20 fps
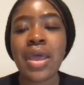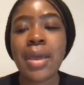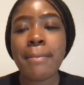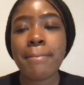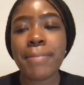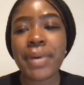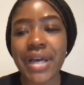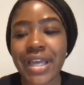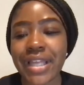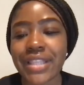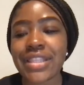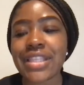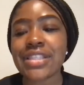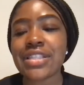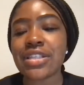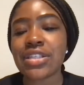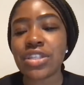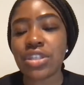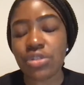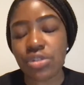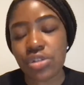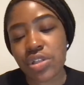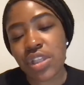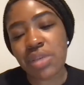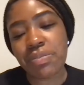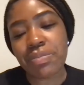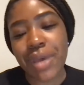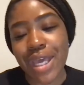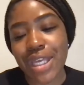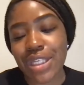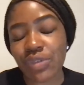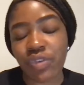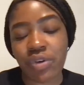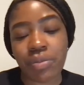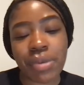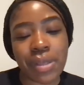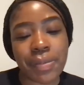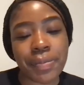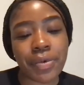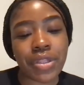But this is usually best for
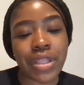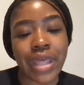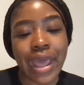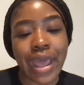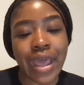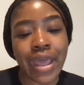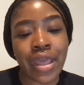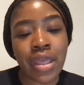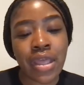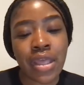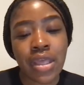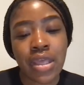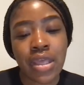people that